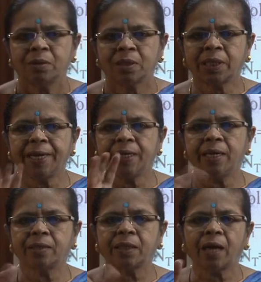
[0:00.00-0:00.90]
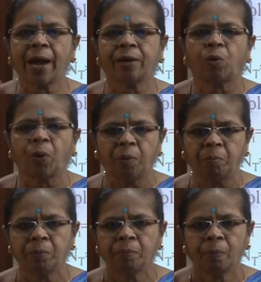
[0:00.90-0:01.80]
SAIDI is an acronym.
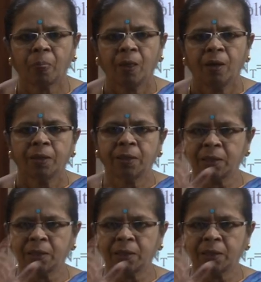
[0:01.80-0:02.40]
The